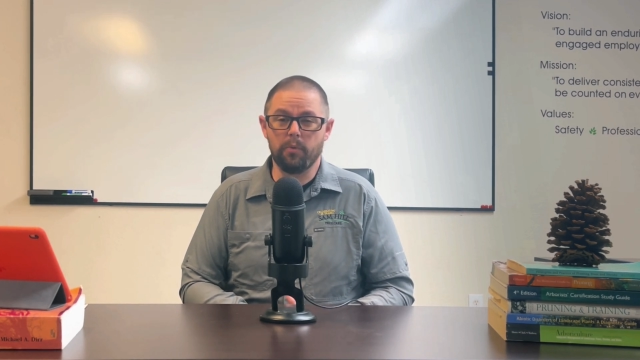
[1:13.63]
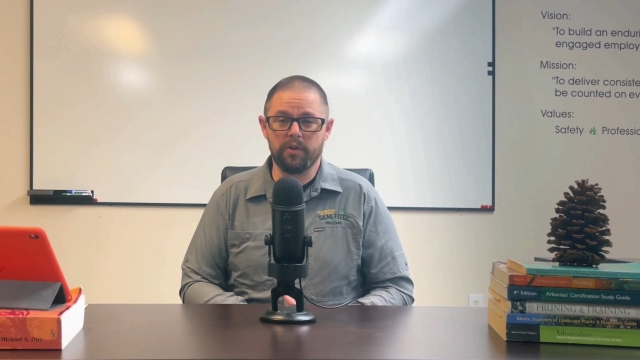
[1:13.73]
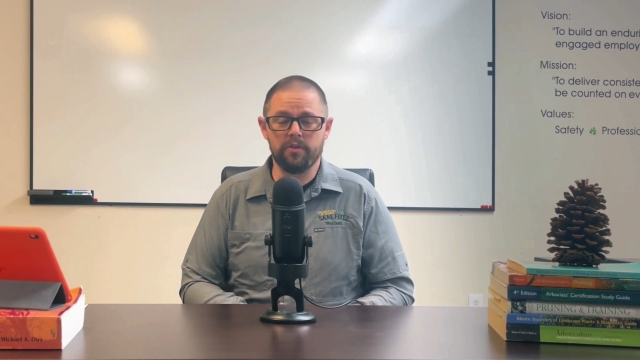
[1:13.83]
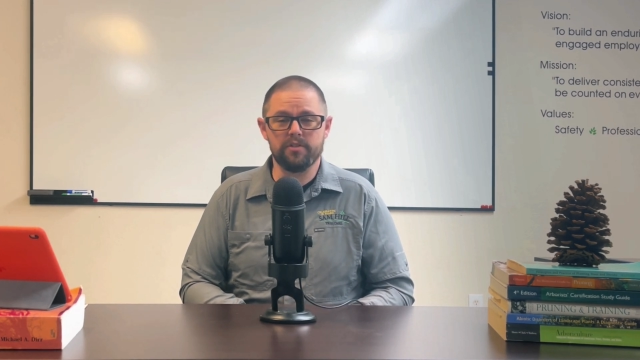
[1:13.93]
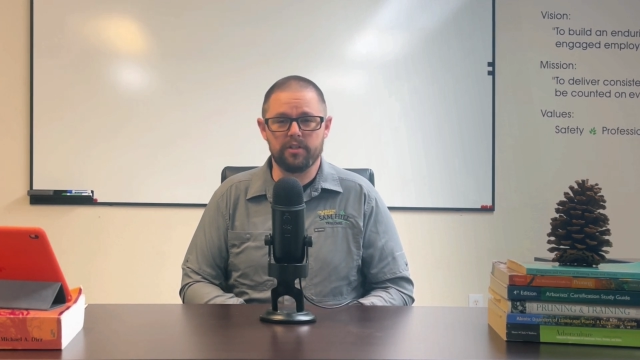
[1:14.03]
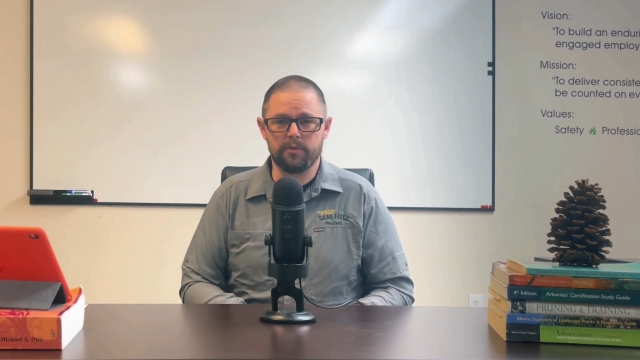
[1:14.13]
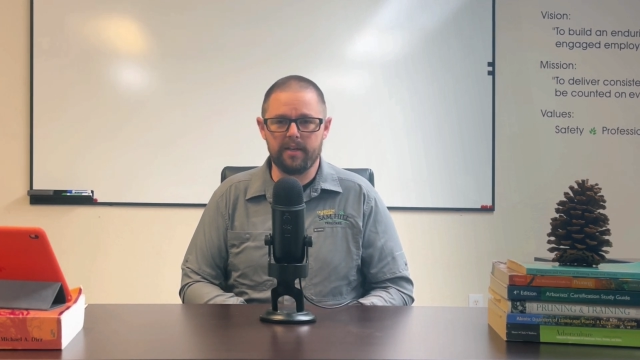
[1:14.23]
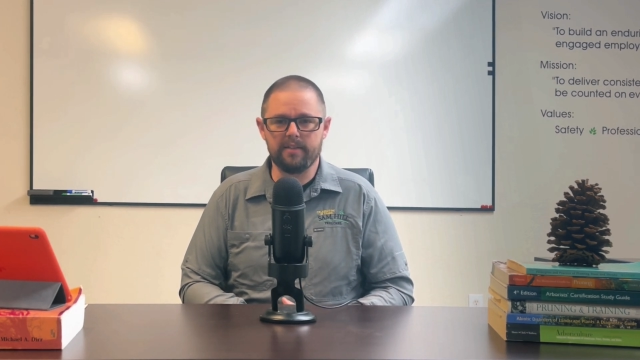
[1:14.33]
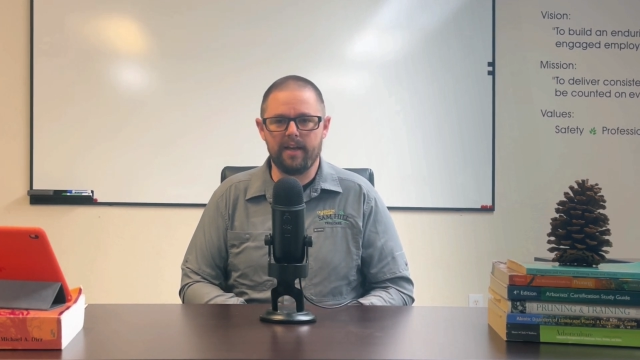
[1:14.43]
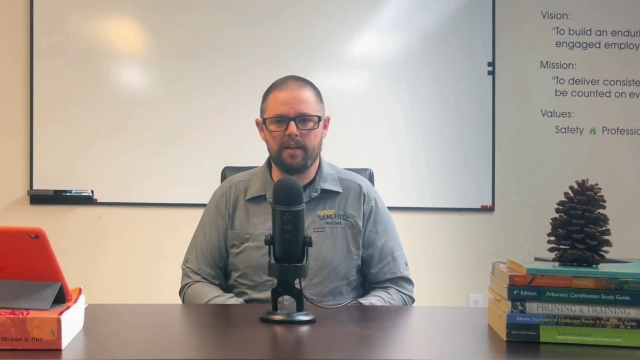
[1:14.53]
but winter is a
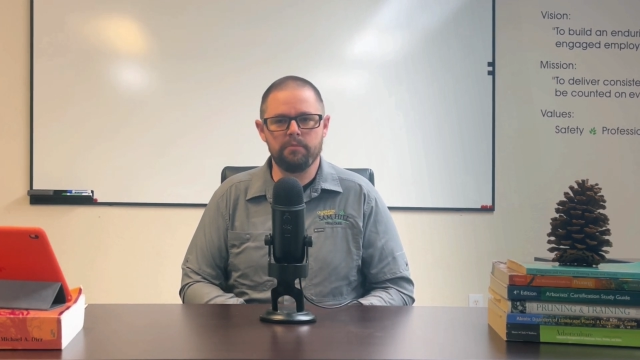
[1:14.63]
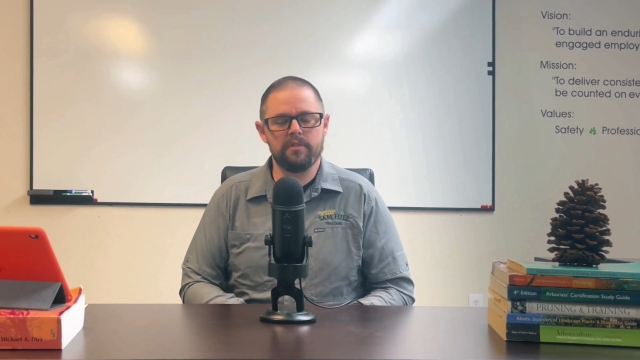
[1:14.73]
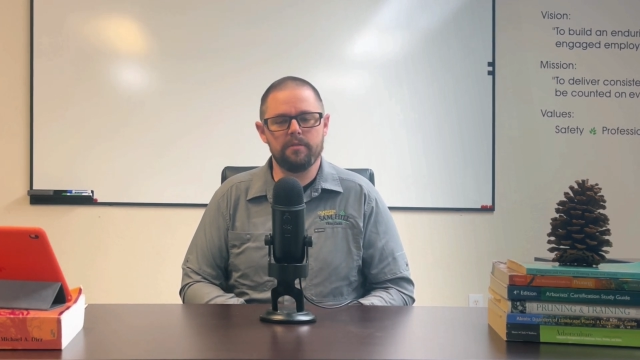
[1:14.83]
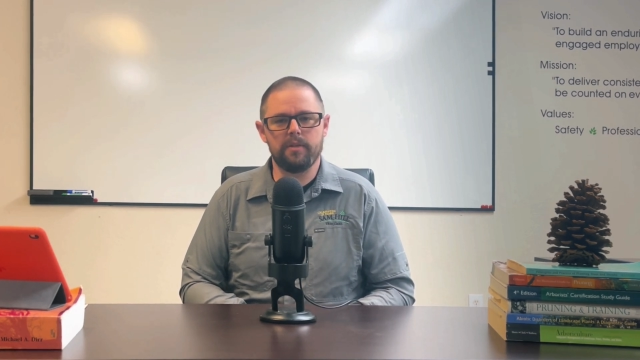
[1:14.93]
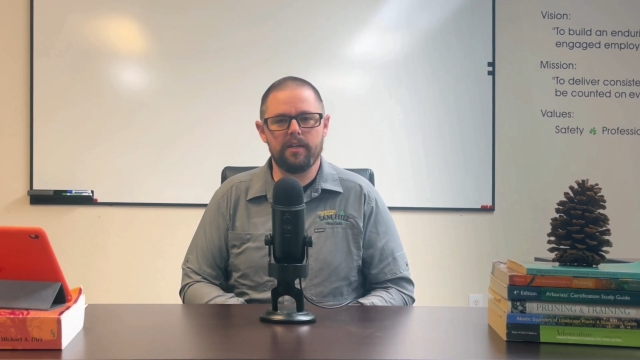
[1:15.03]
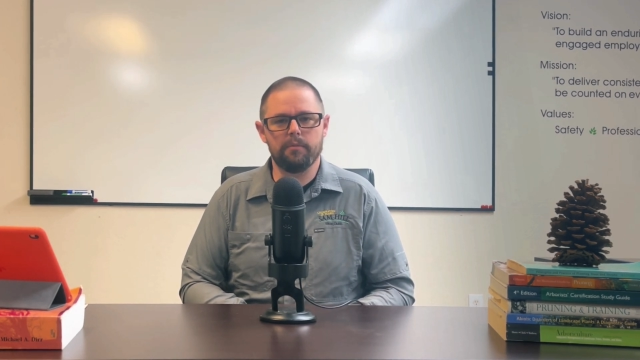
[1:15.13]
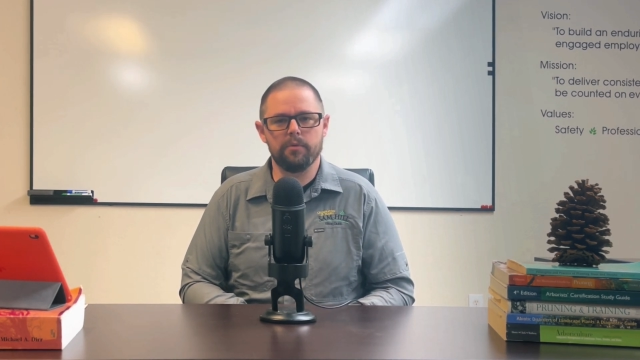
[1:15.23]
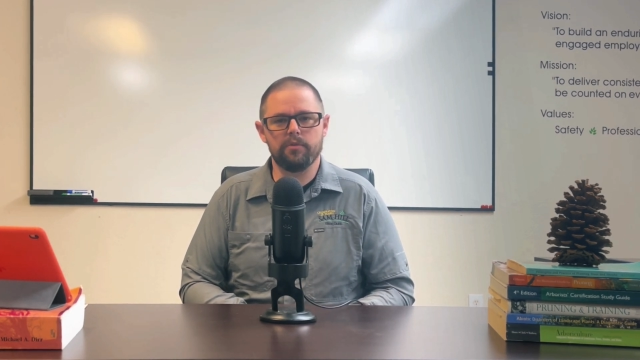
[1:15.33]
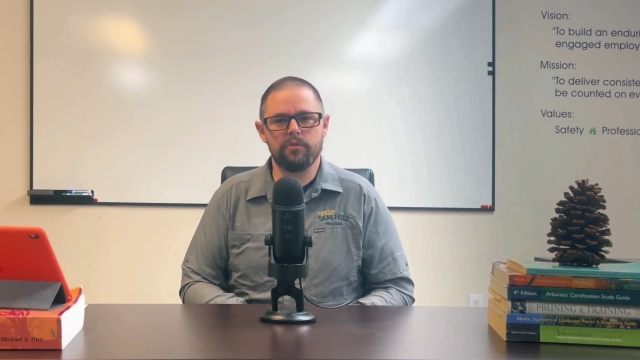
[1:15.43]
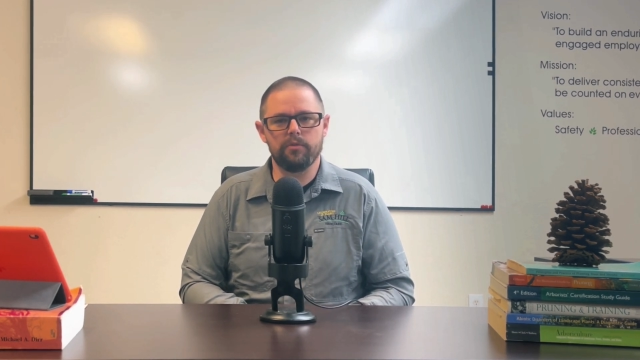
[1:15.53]
great time to be
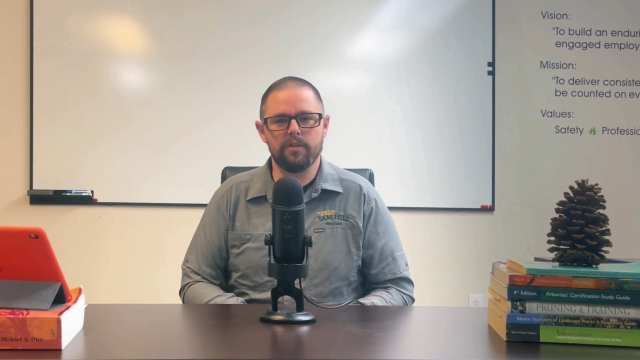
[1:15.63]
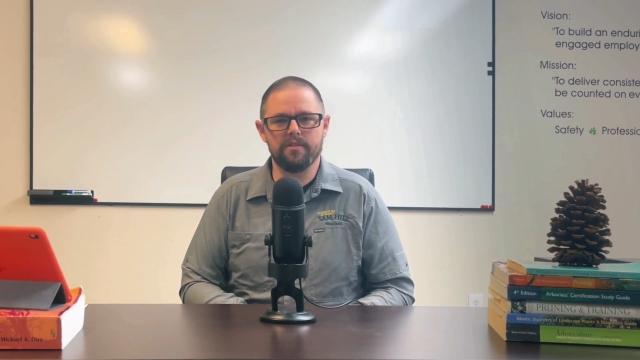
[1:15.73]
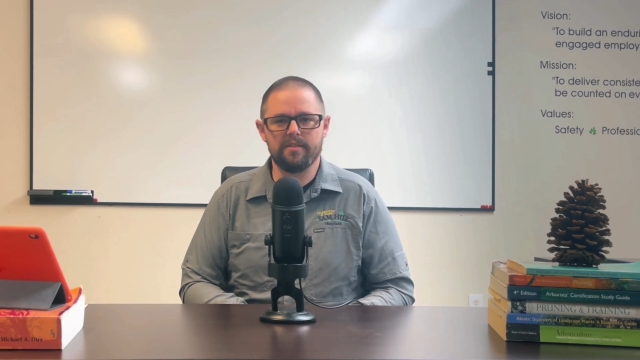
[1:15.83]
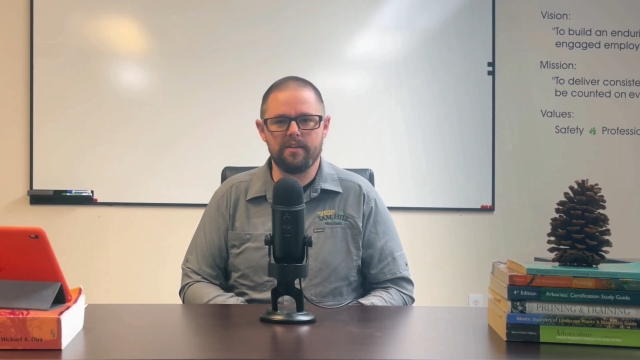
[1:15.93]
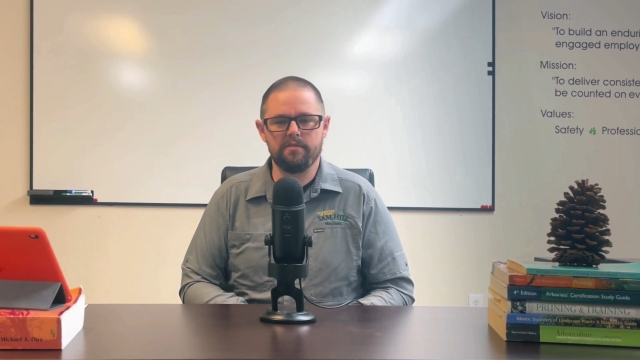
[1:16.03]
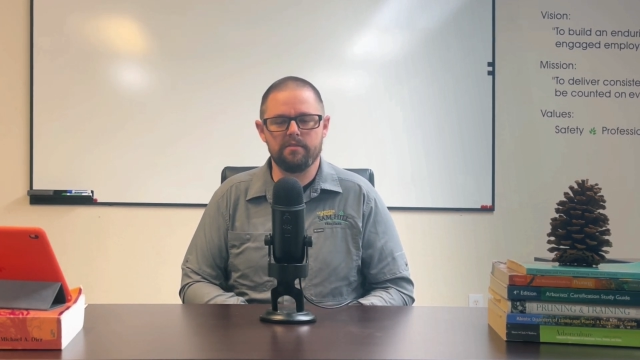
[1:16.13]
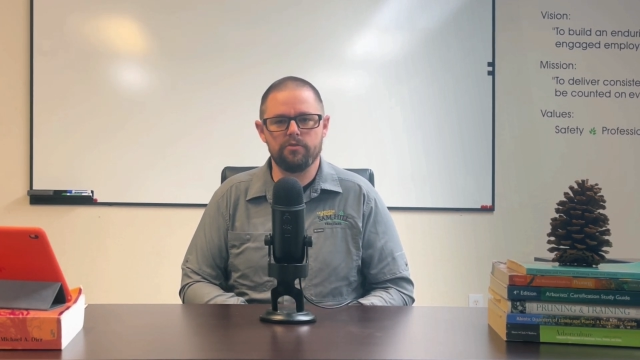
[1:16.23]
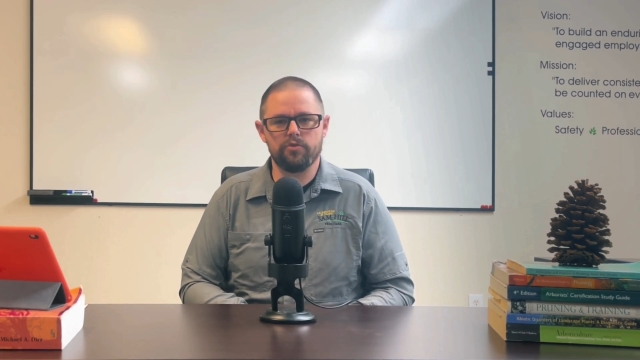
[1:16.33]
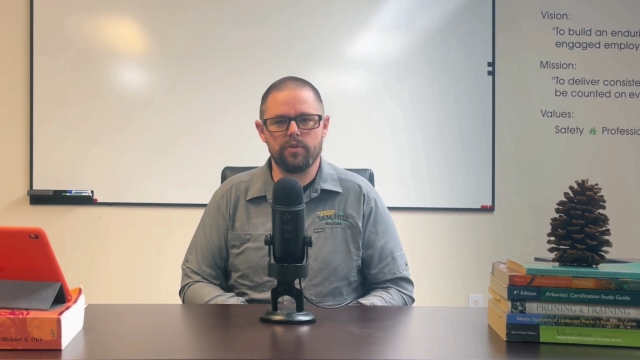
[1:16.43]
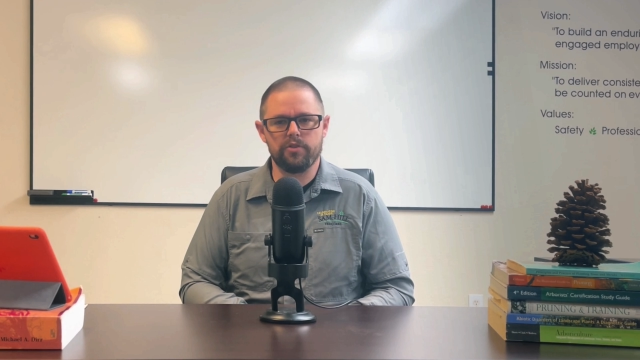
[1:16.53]
able to assess
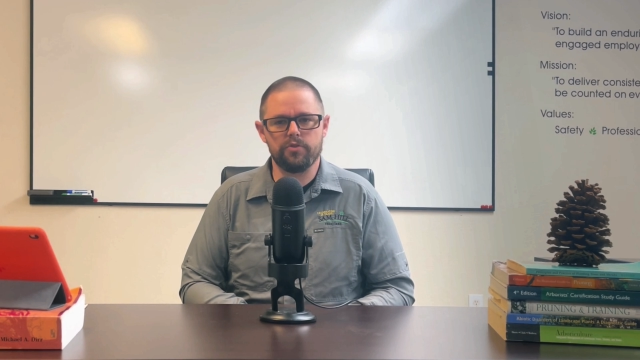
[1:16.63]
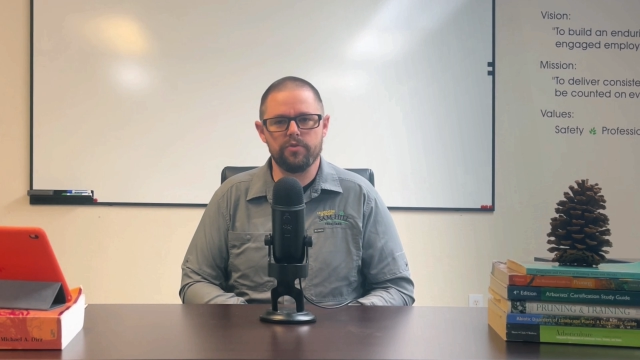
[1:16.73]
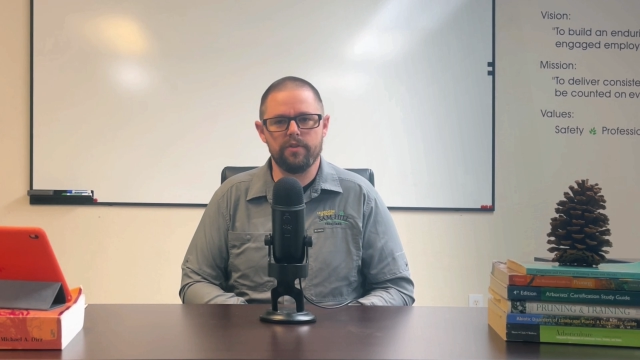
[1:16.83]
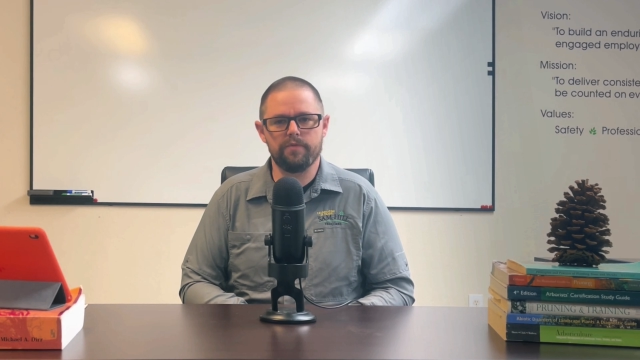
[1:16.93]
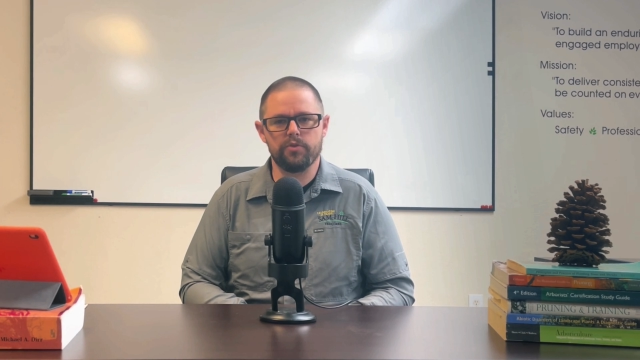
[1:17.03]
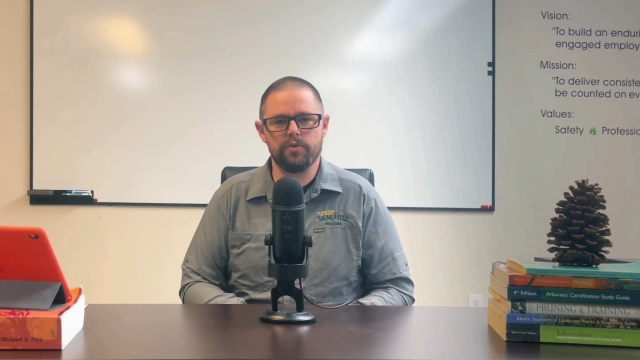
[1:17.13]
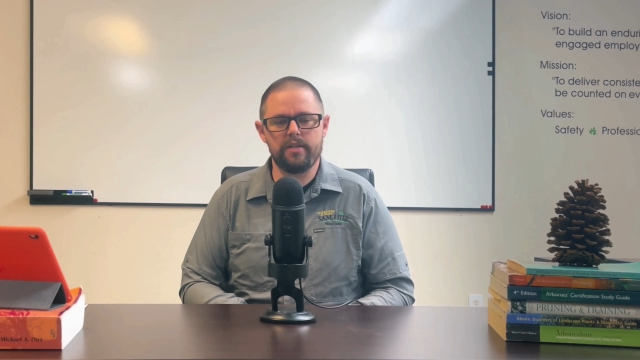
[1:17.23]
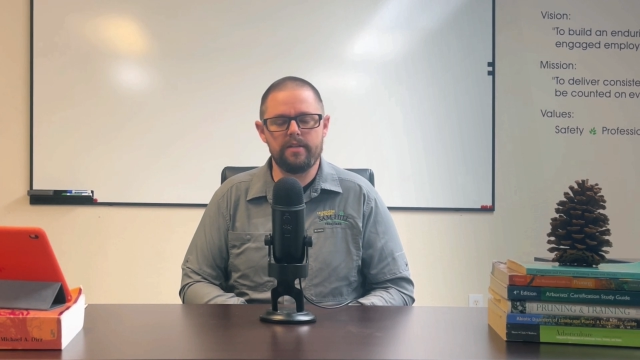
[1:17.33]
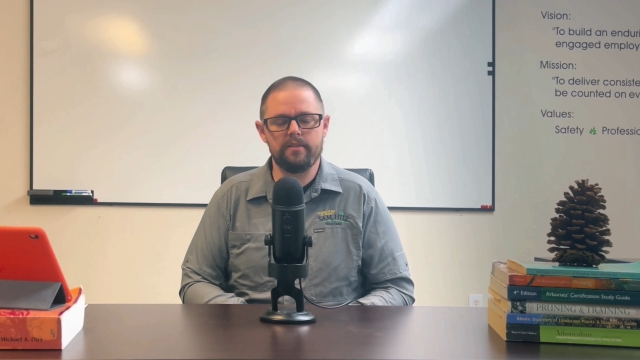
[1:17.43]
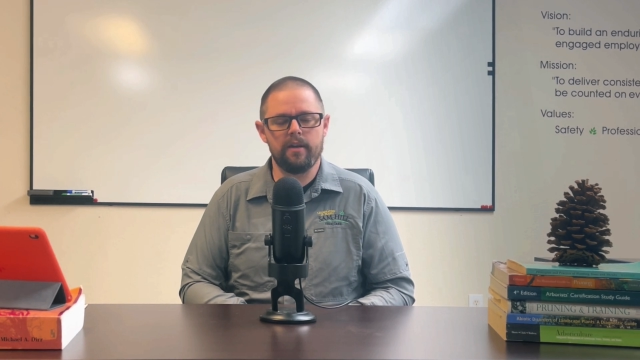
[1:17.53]
the structure of
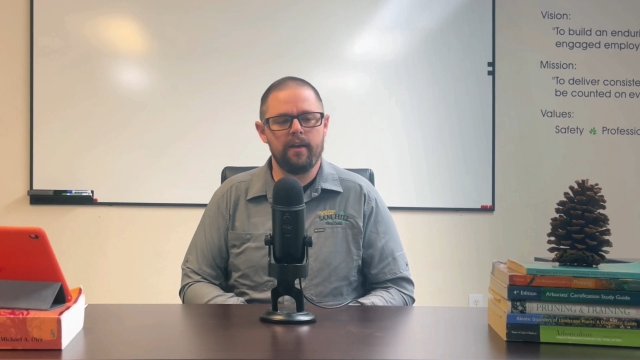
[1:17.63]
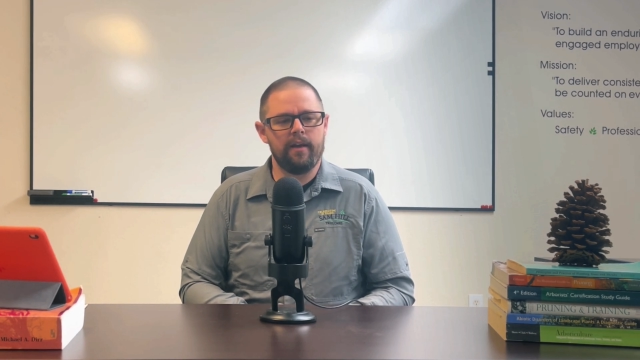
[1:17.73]
trees.